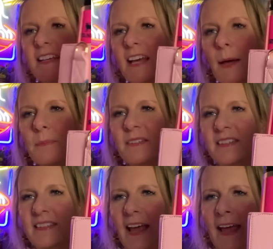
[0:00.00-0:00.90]
Cup?
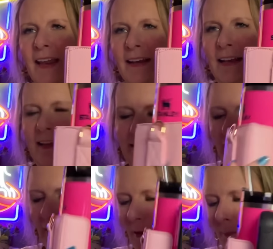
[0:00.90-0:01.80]
Stanley
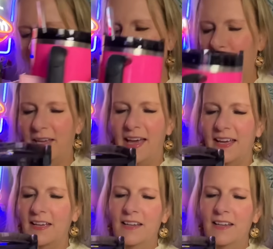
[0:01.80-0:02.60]
Cup. Okay.